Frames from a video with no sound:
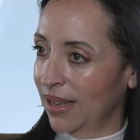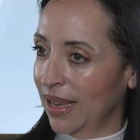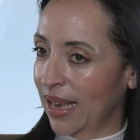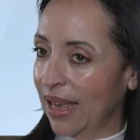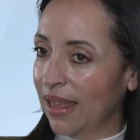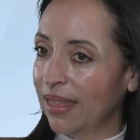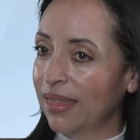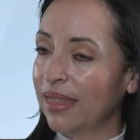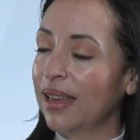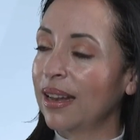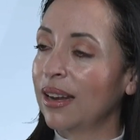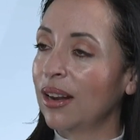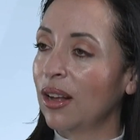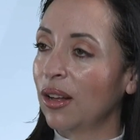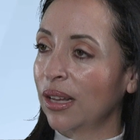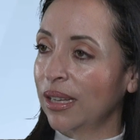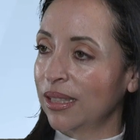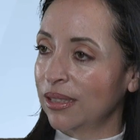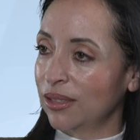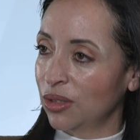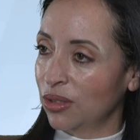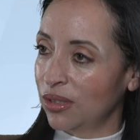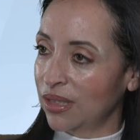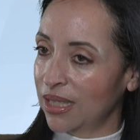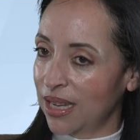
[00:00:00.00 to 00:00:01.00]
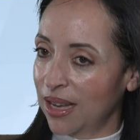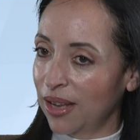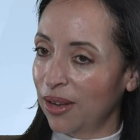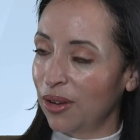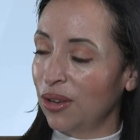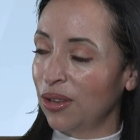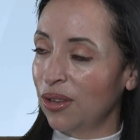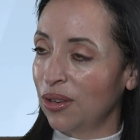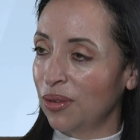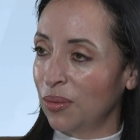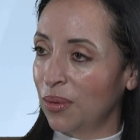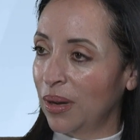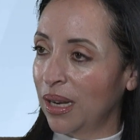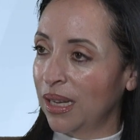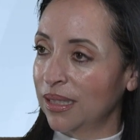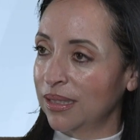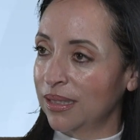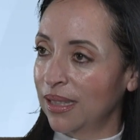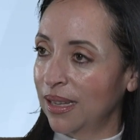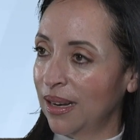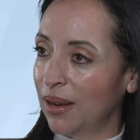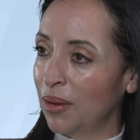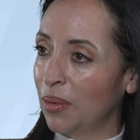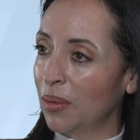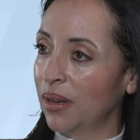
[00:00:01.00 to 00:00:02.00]
And then I'll get to tell you what is
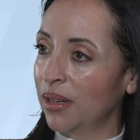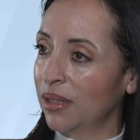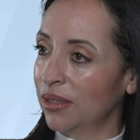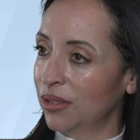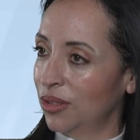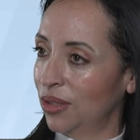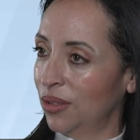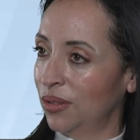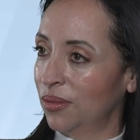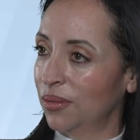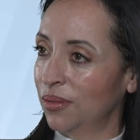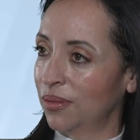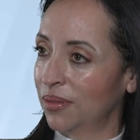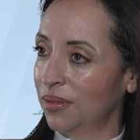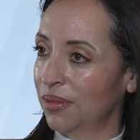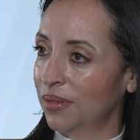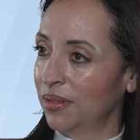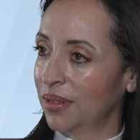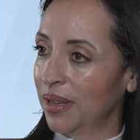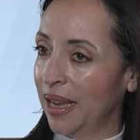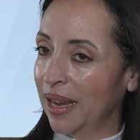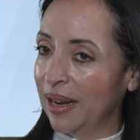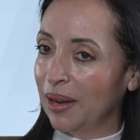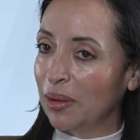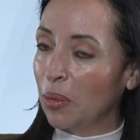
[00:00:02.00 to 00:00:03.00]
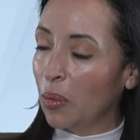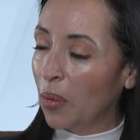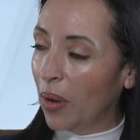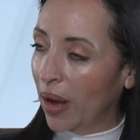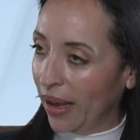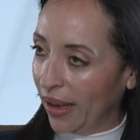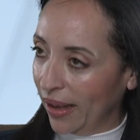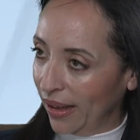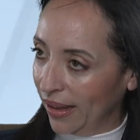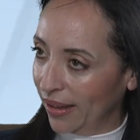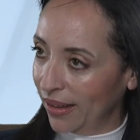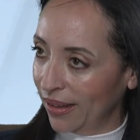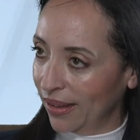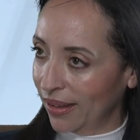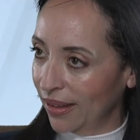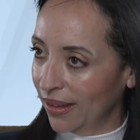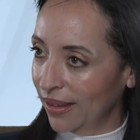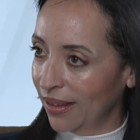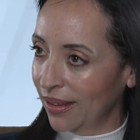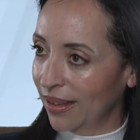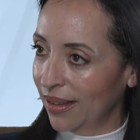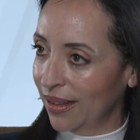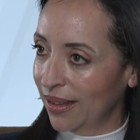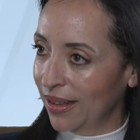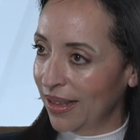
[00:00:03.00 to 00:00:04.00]
that I want to do and why.
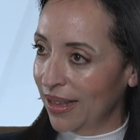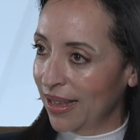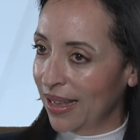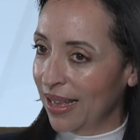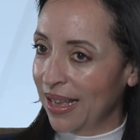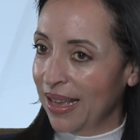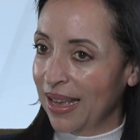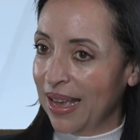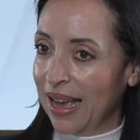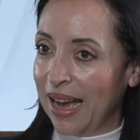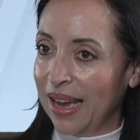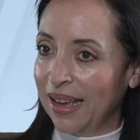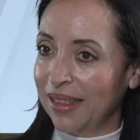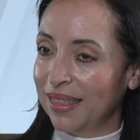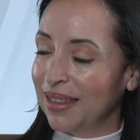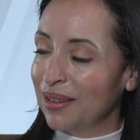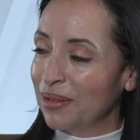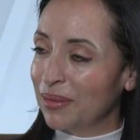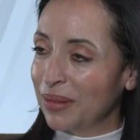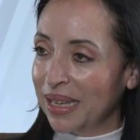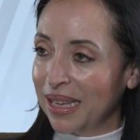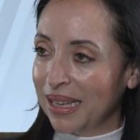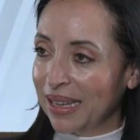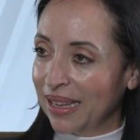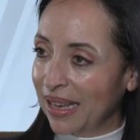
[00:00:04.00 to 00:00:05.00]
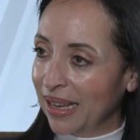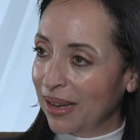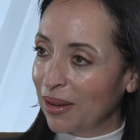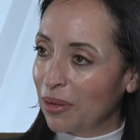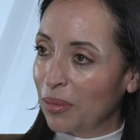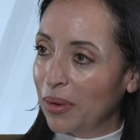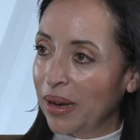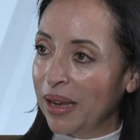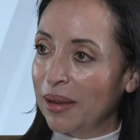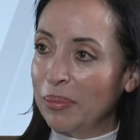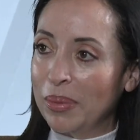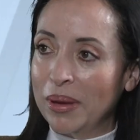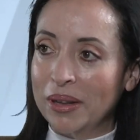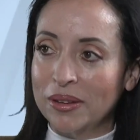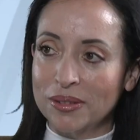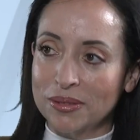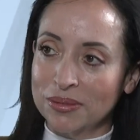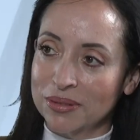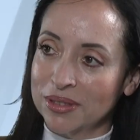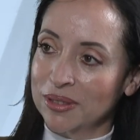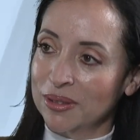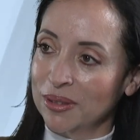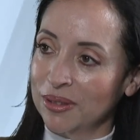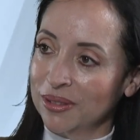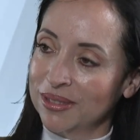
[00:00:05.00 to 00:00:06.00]
I think we can get way better
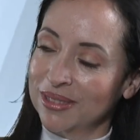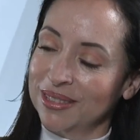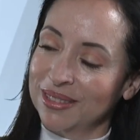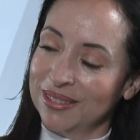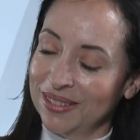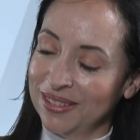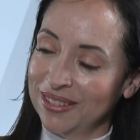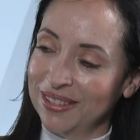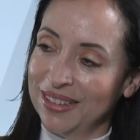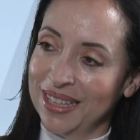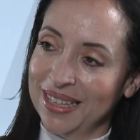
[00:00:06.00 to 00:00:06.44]
results, don't you